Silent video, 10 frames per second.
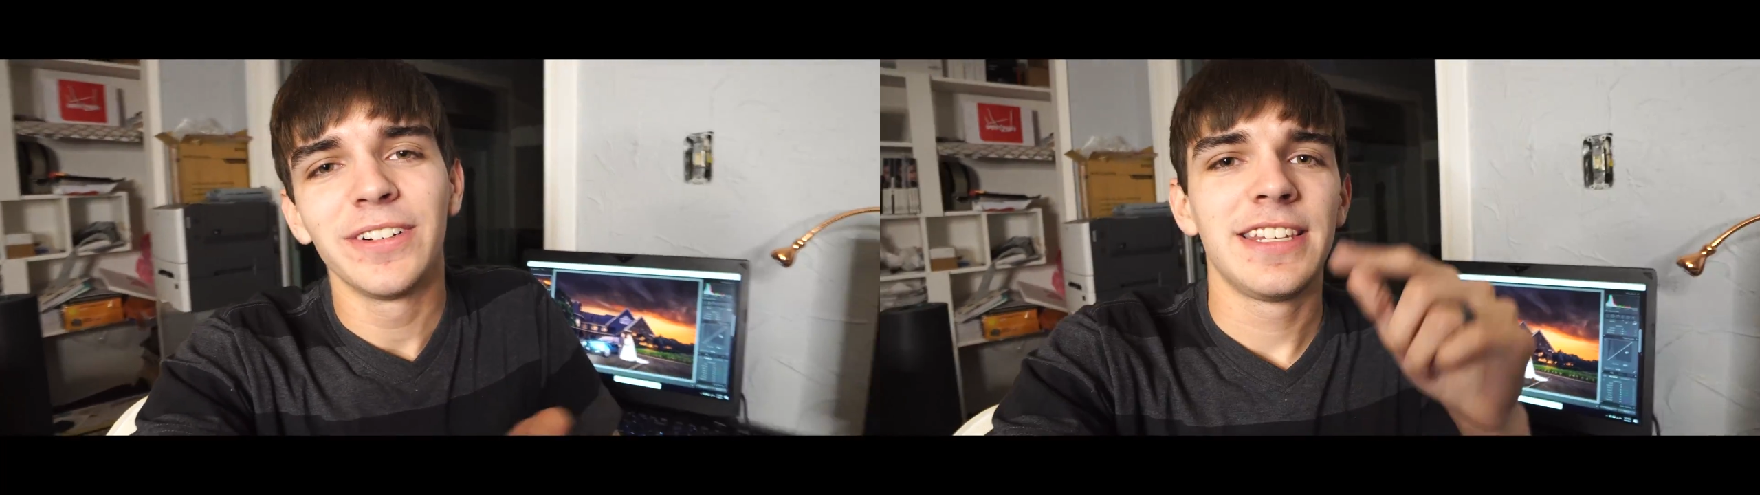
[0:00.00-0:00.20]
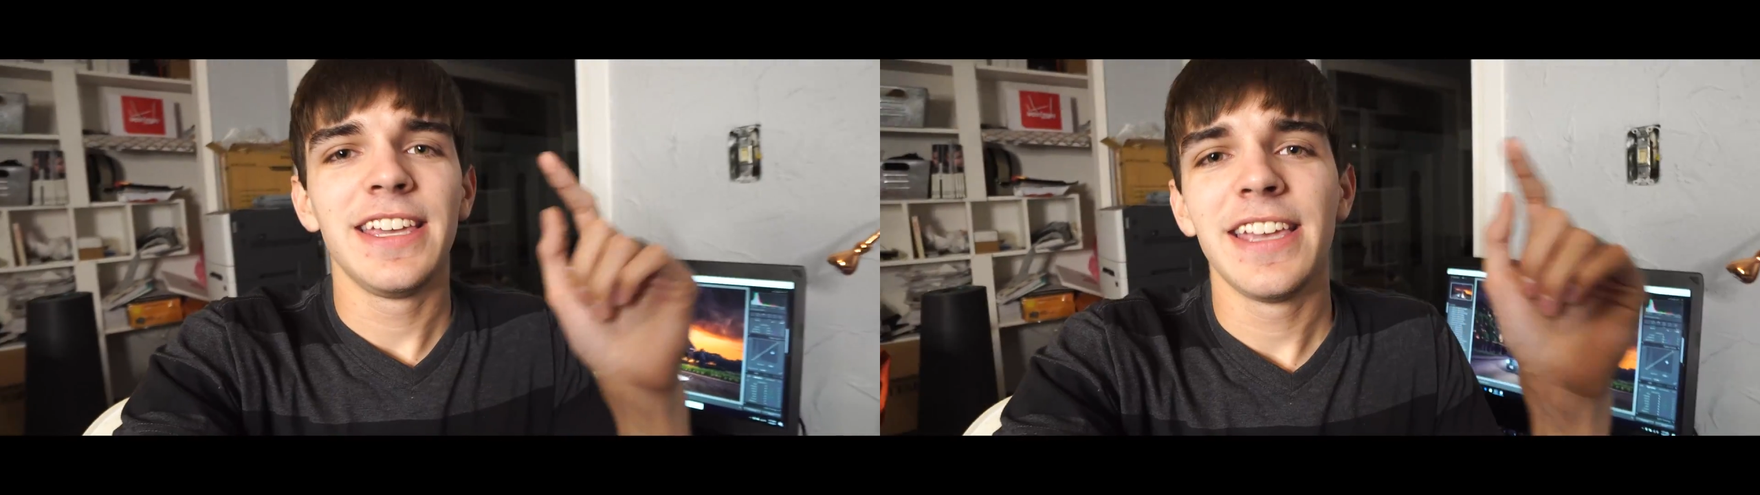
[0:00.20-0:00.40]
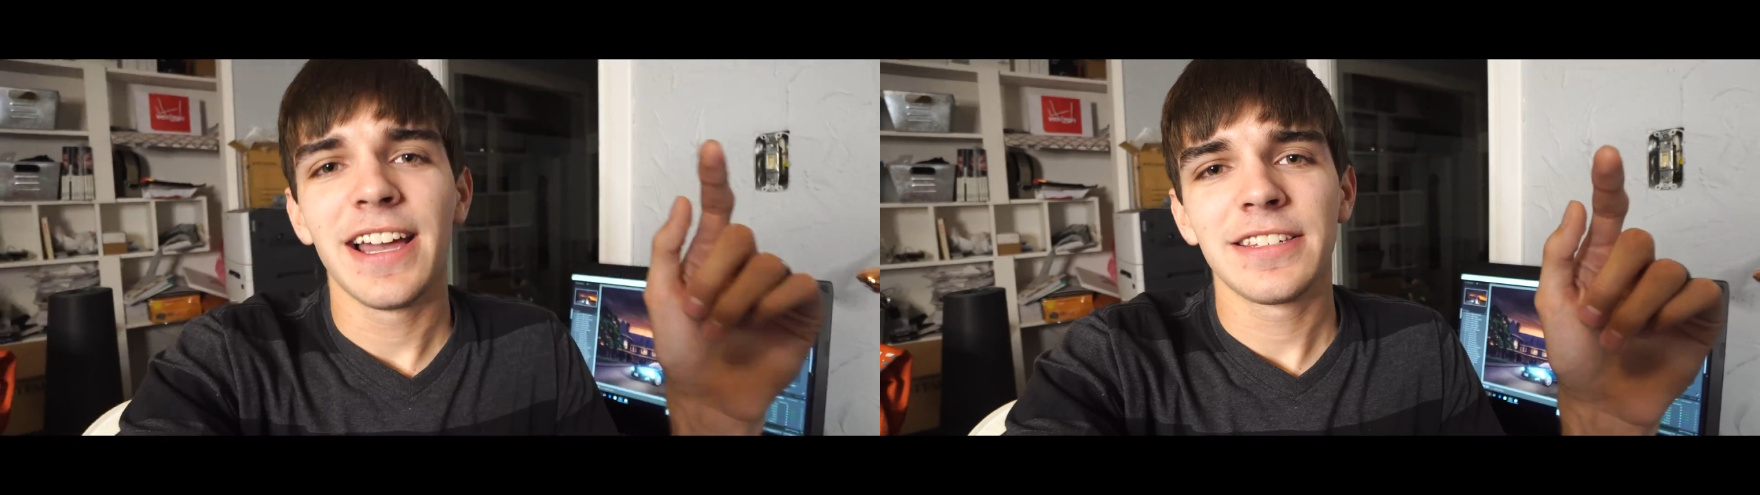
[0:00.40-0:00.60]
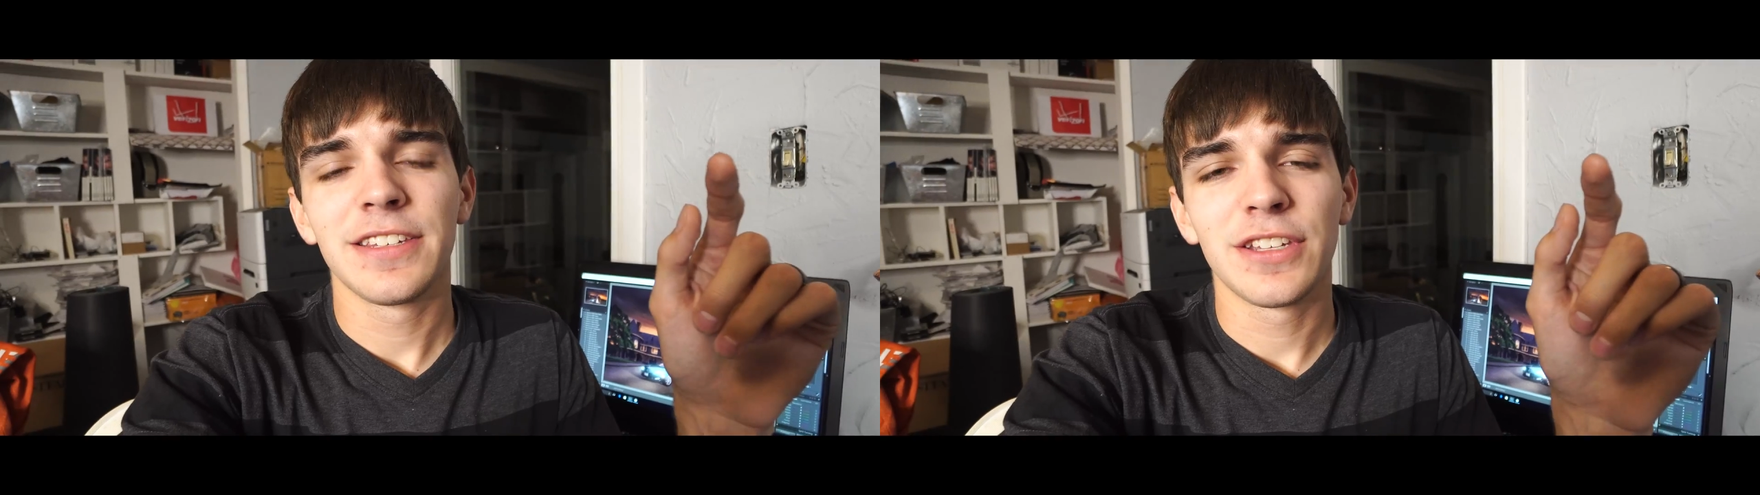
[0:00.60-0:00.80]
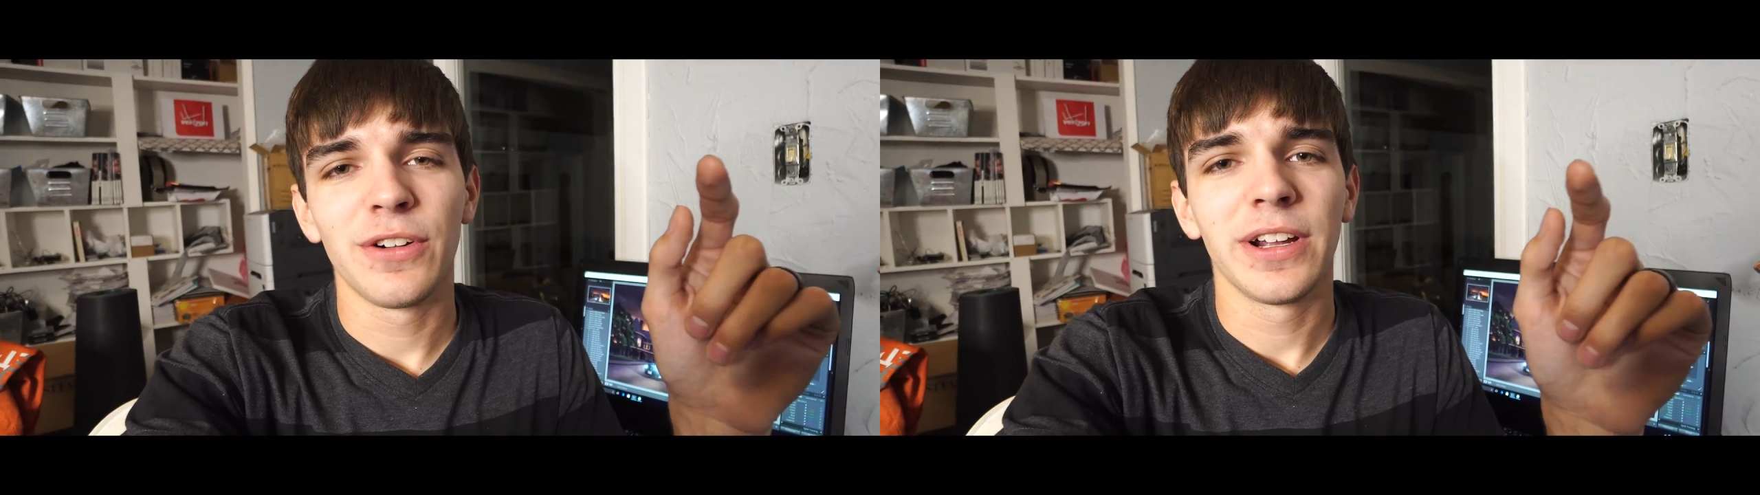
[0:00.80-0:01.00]
CES
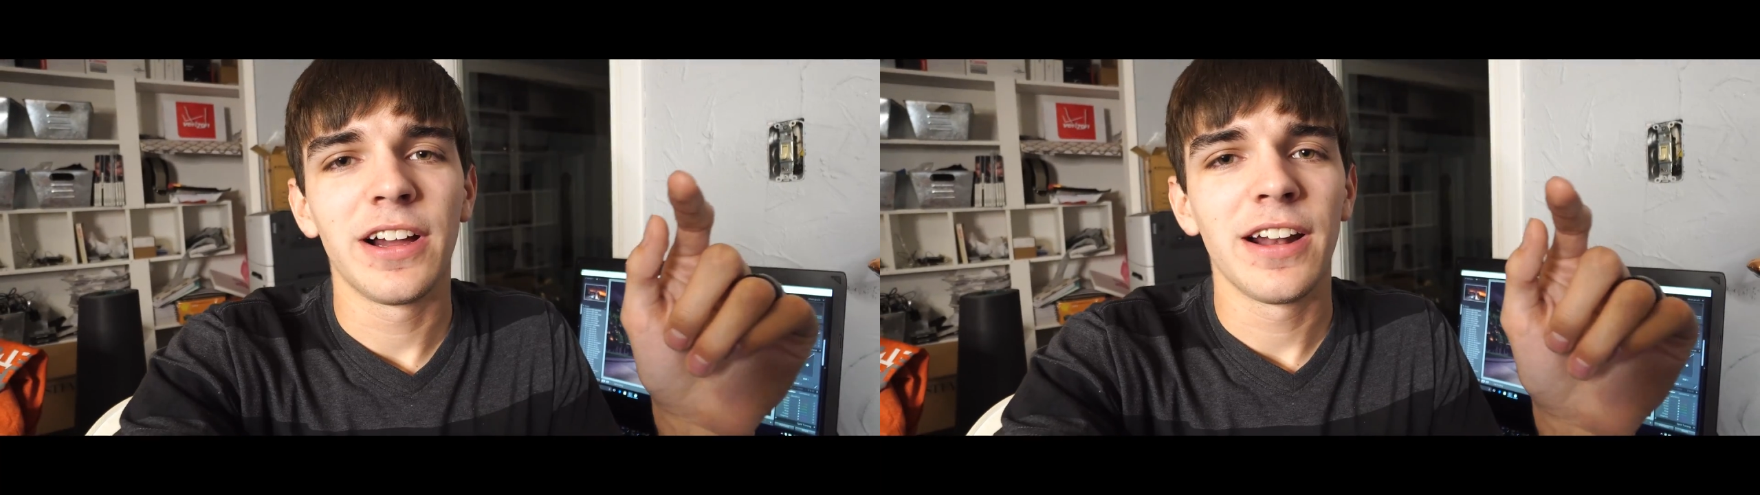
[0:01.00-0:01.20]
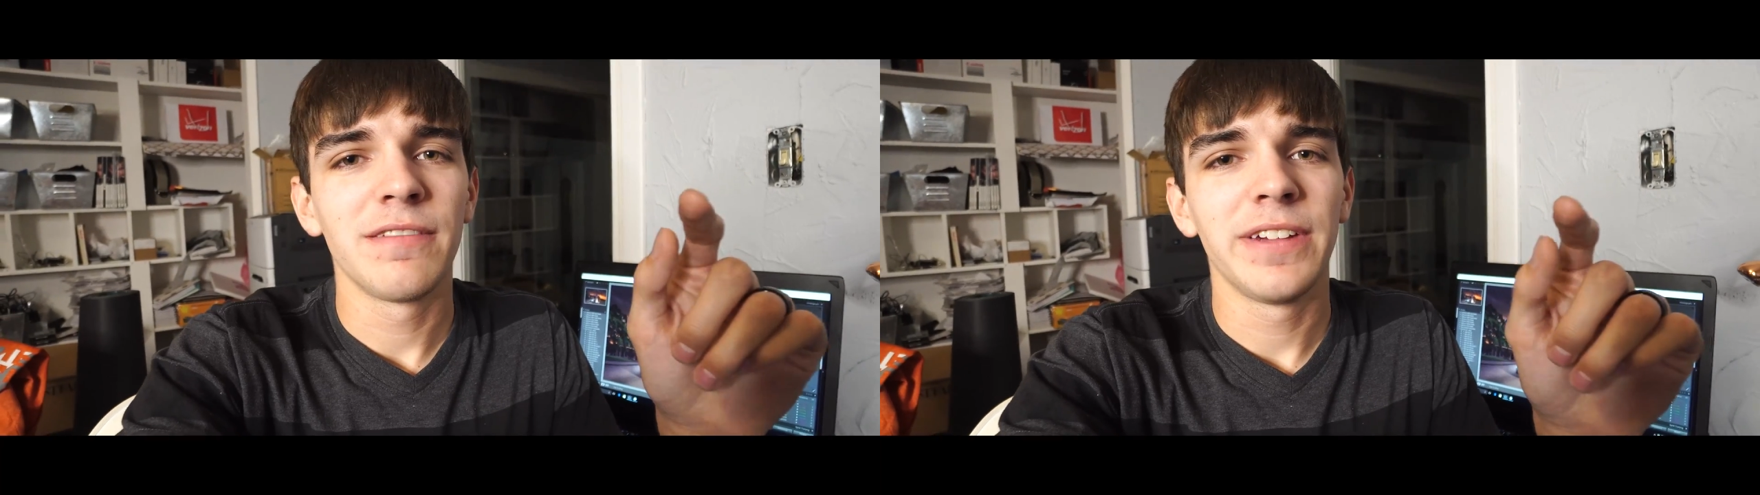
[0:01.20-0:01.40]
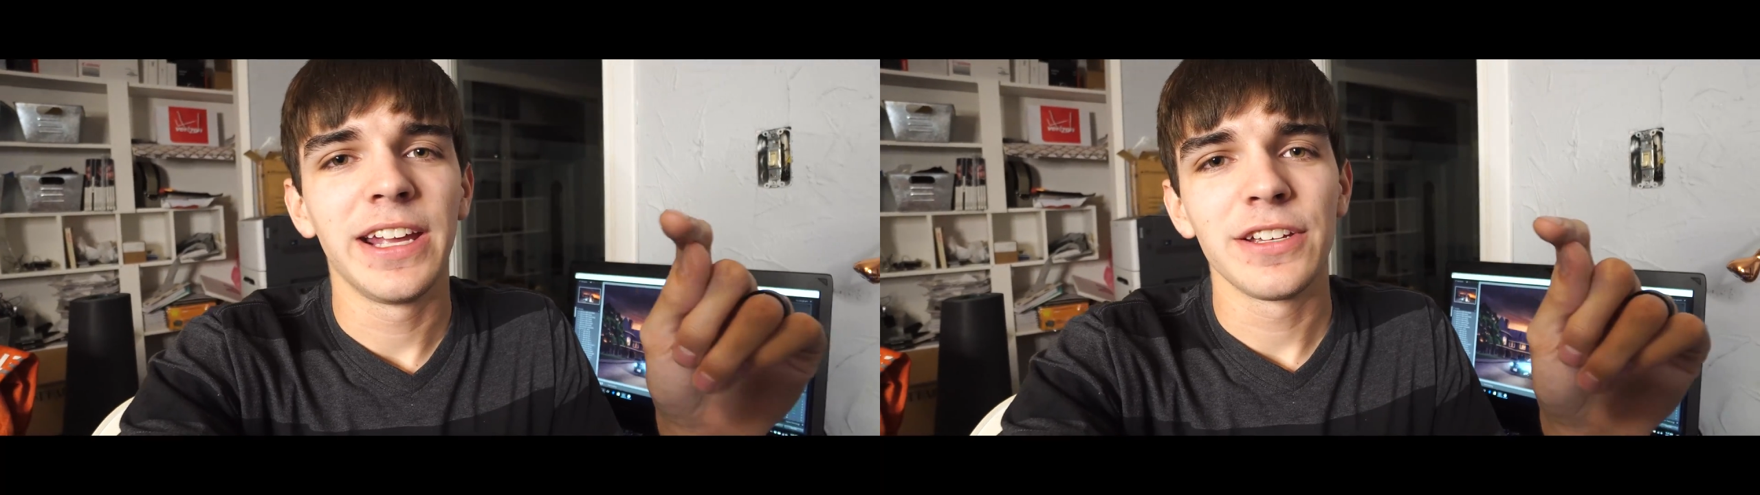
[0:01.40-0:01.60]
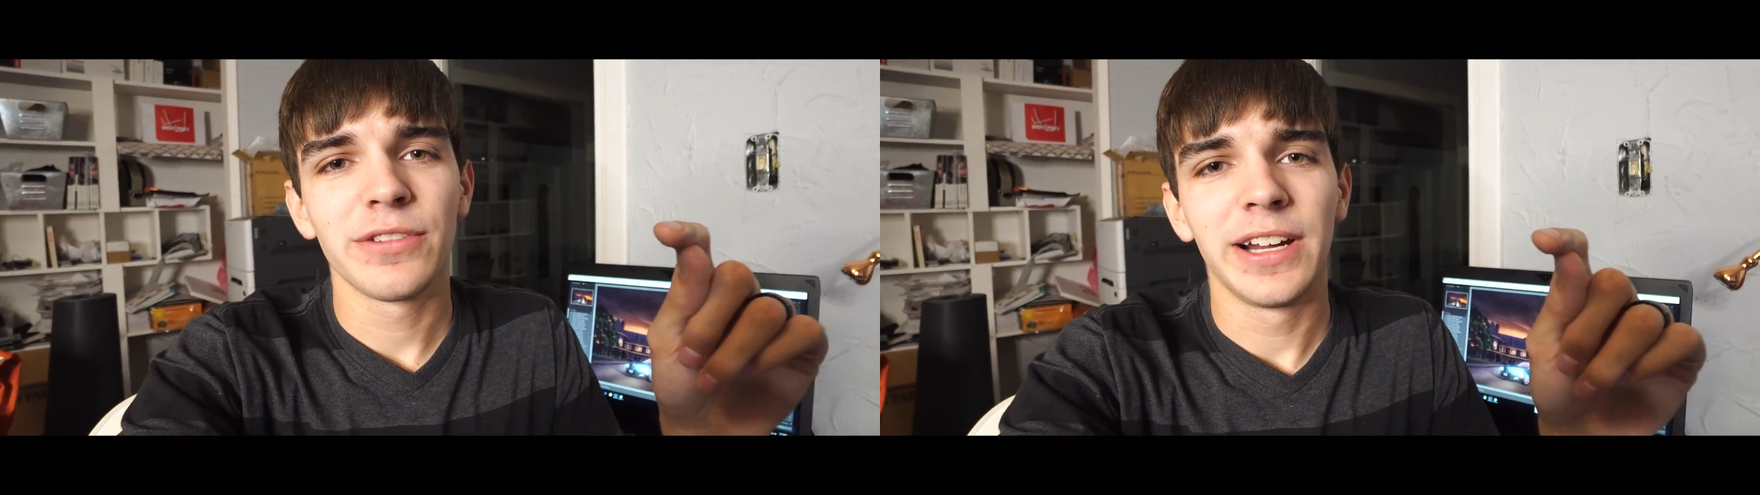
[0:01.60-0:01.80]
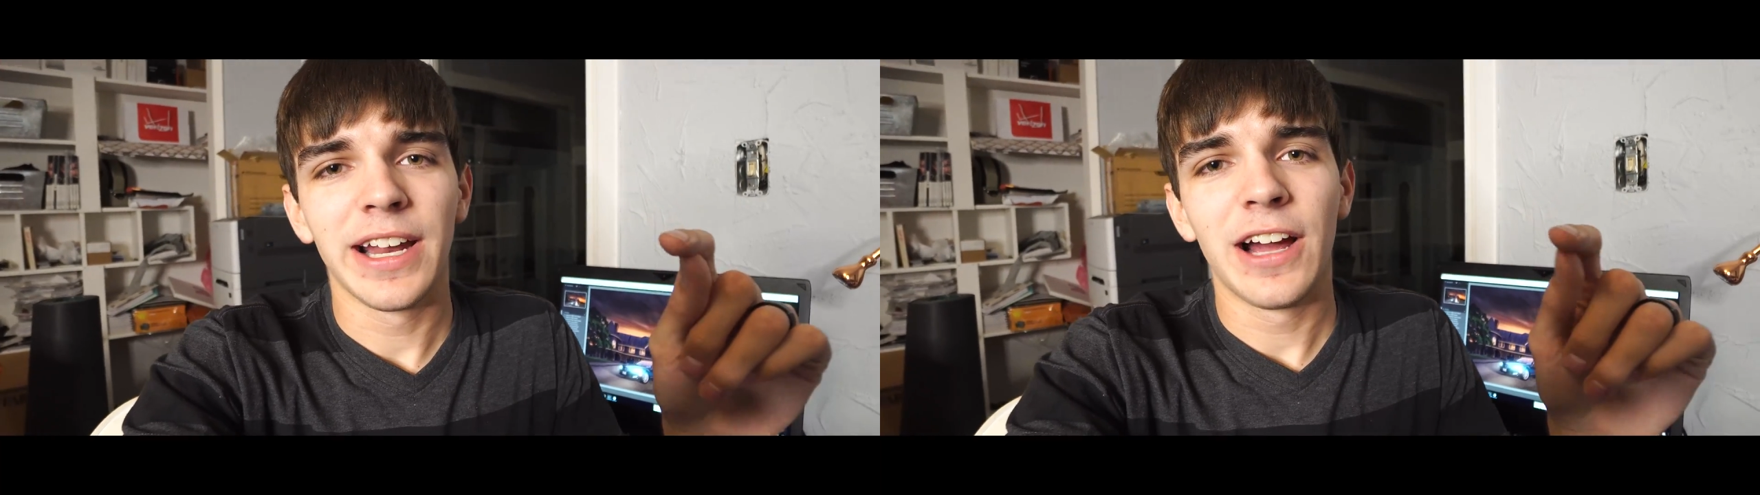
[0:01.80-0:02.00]
is going on in Vegas
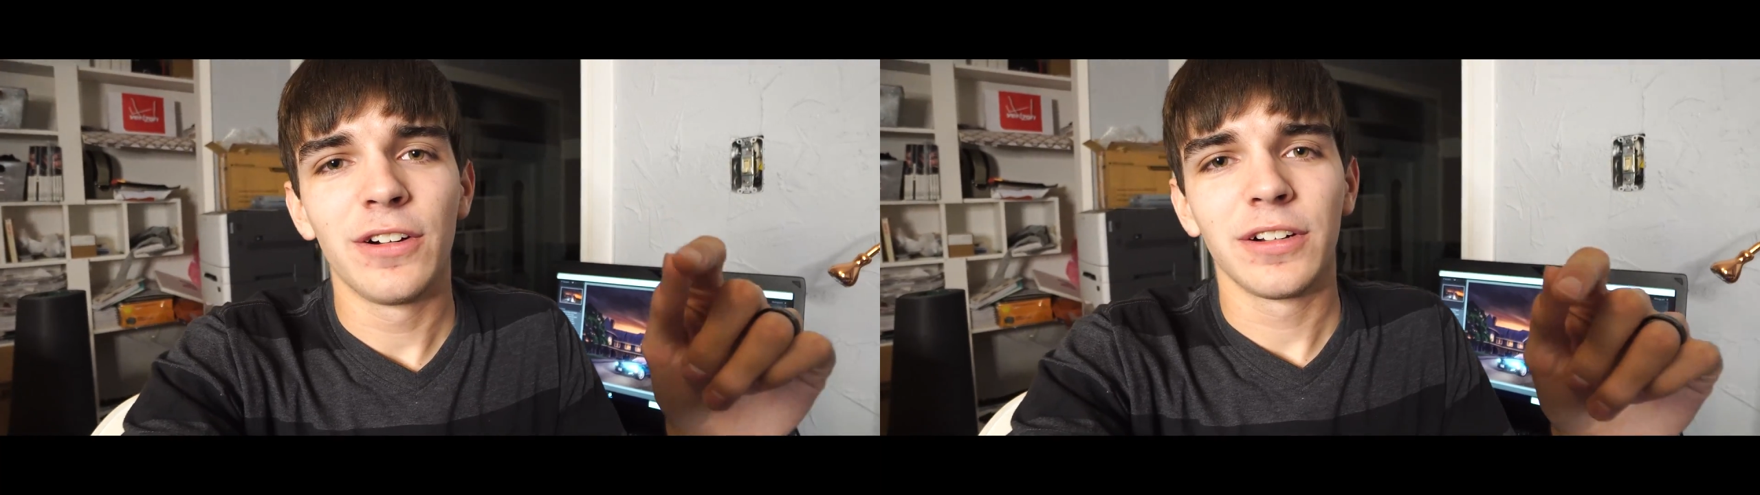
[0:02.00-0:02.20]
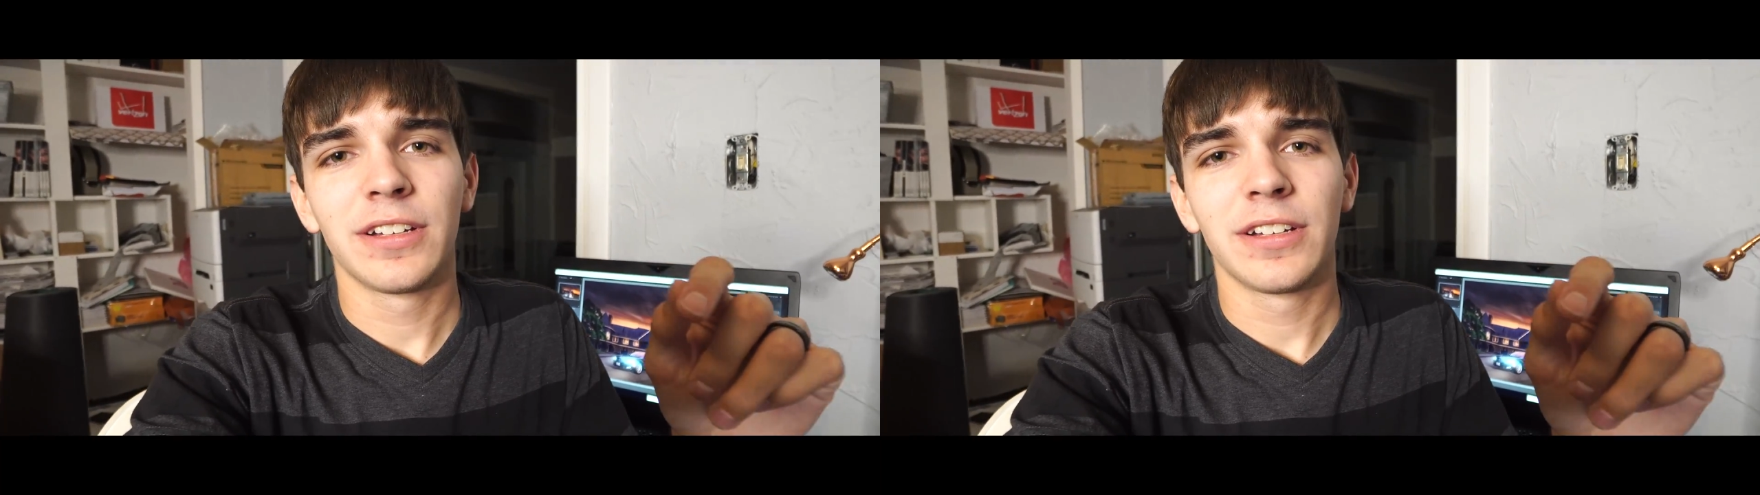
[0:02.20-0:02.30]
right now,